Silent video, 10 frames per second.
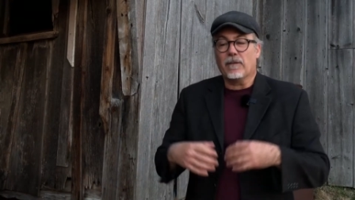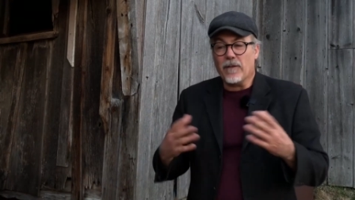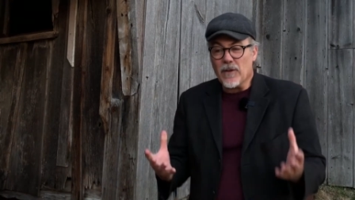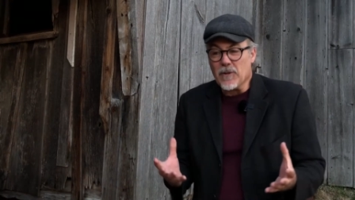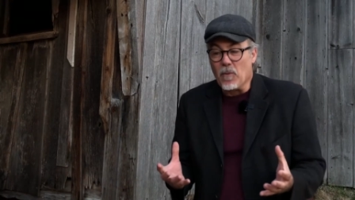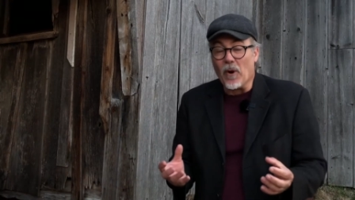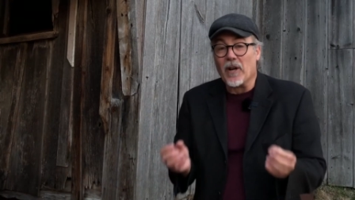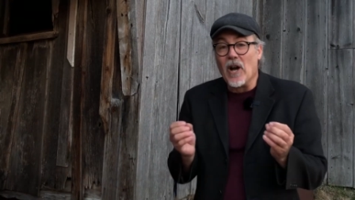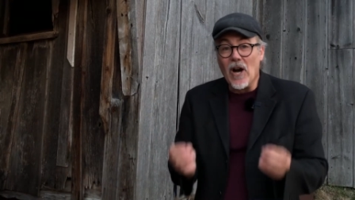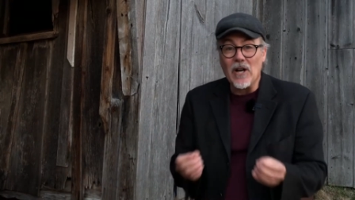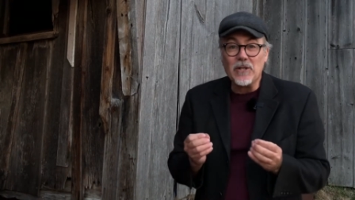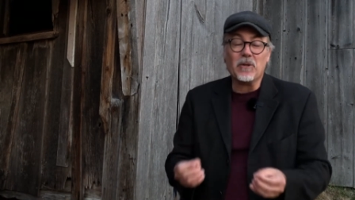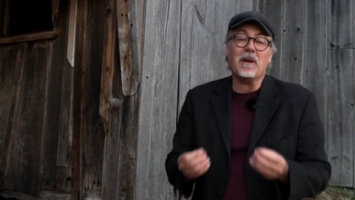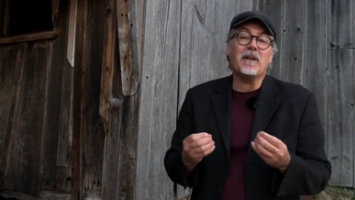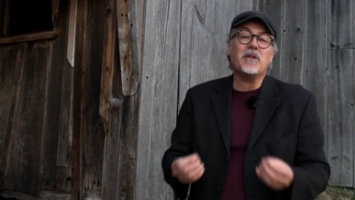Furthermore,
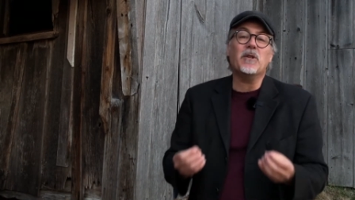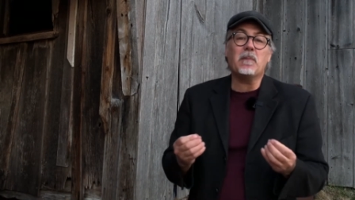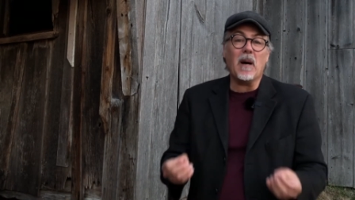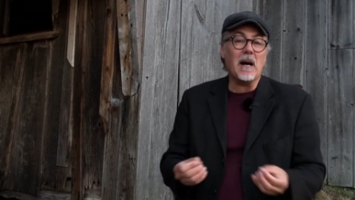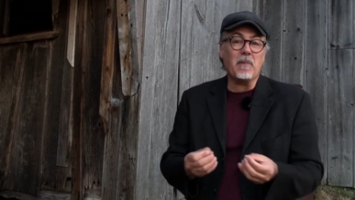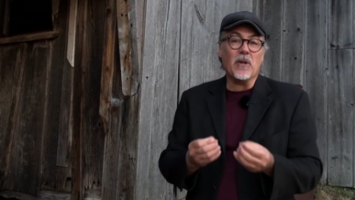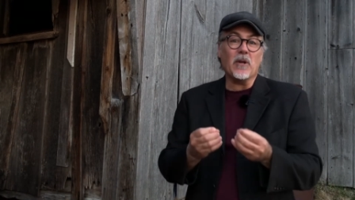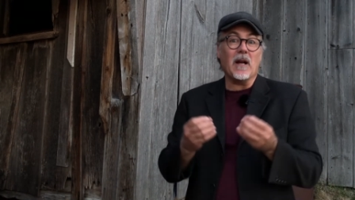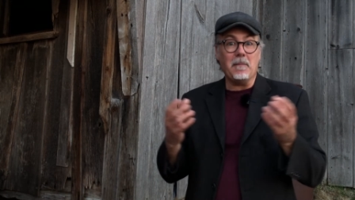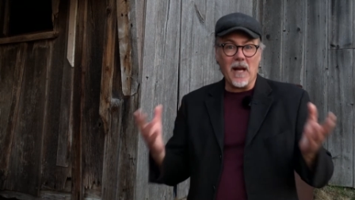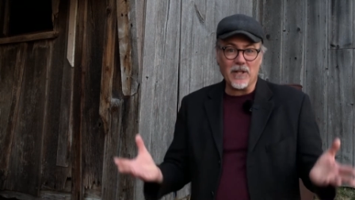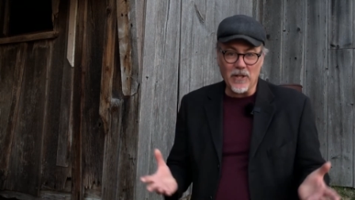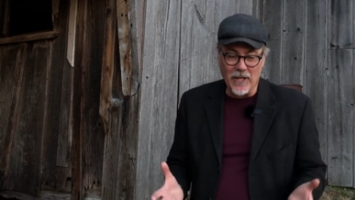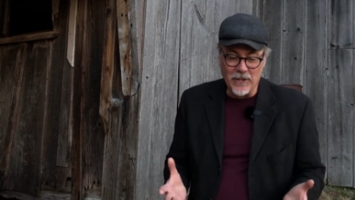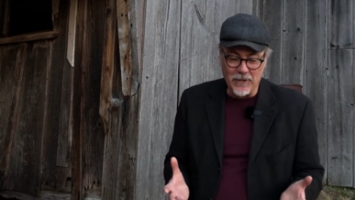contrary to the popular
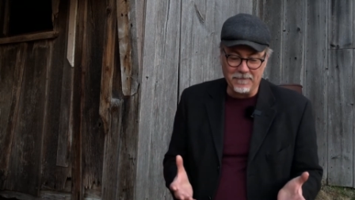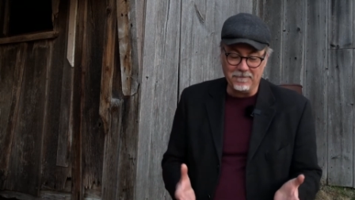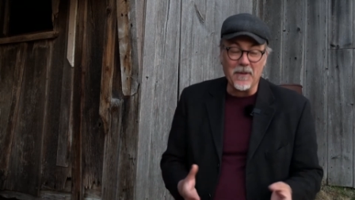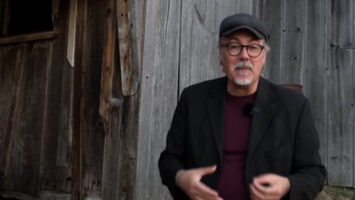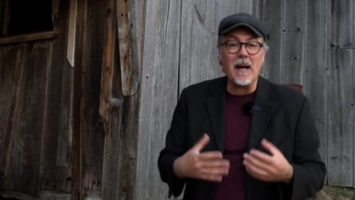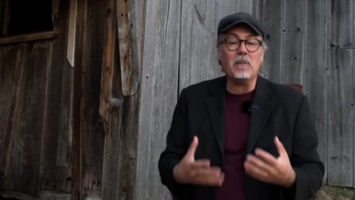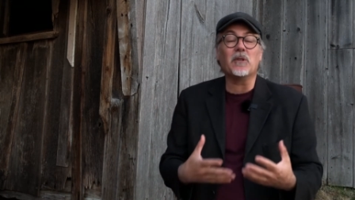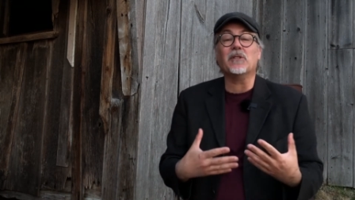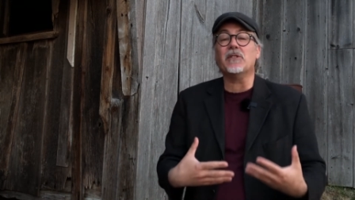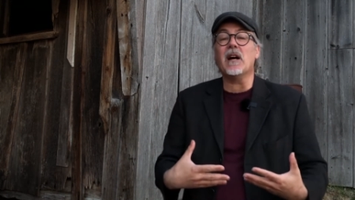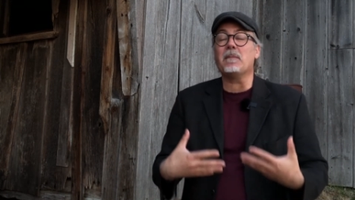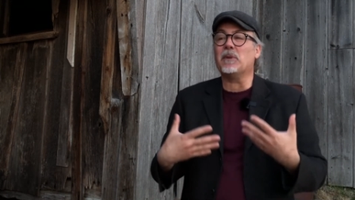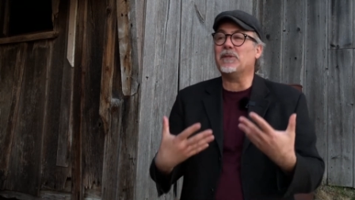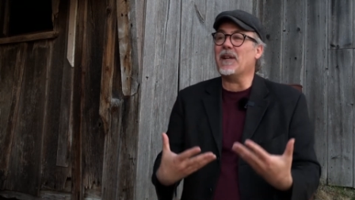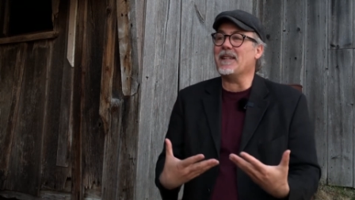imagination, the Bible does not
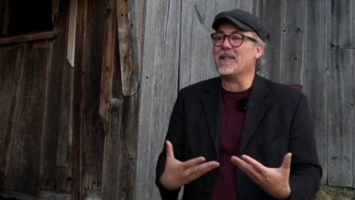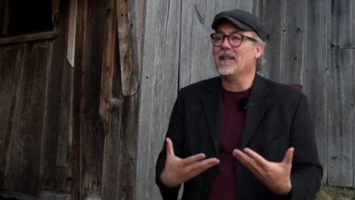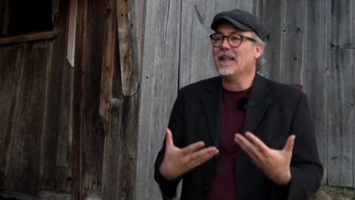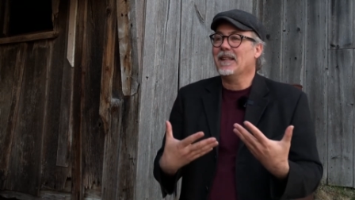present